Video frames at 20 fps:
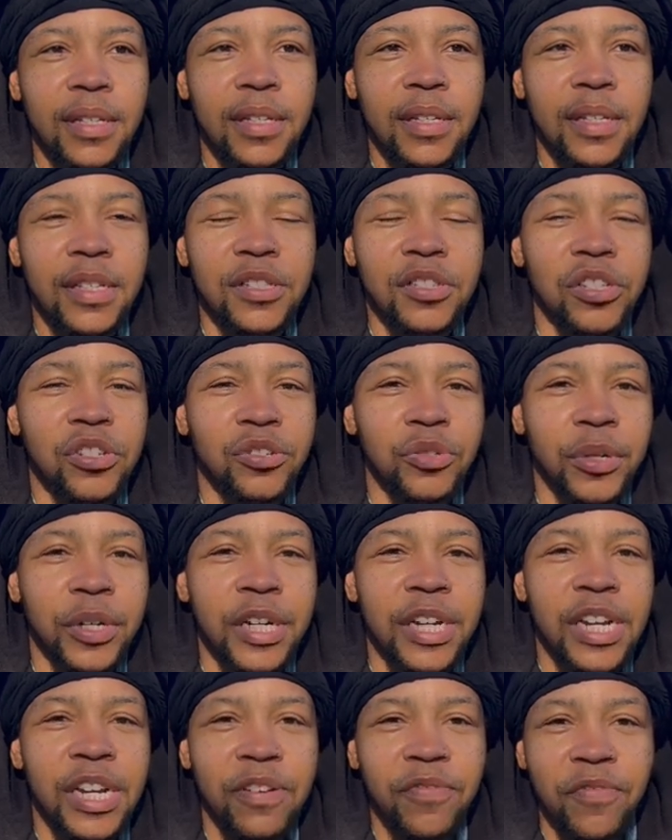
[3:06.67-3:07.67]
it's the
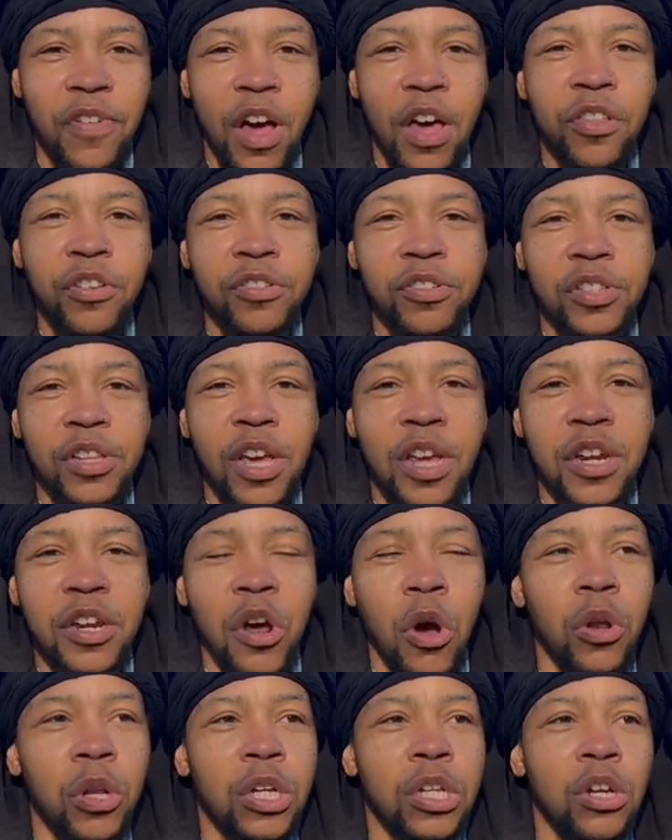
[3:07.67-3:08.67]
Trinity, Father, Son, and
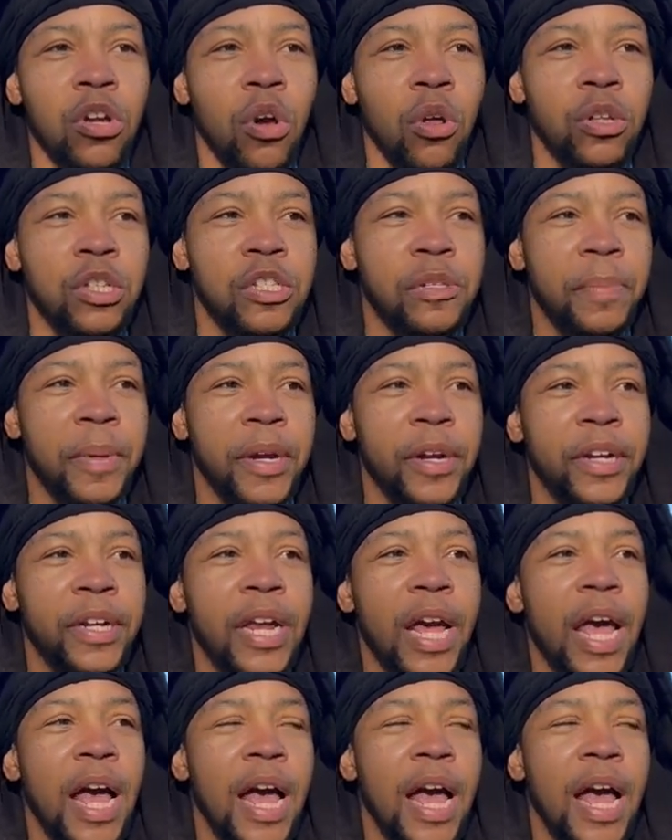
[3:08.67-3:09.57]
Holy Spirit.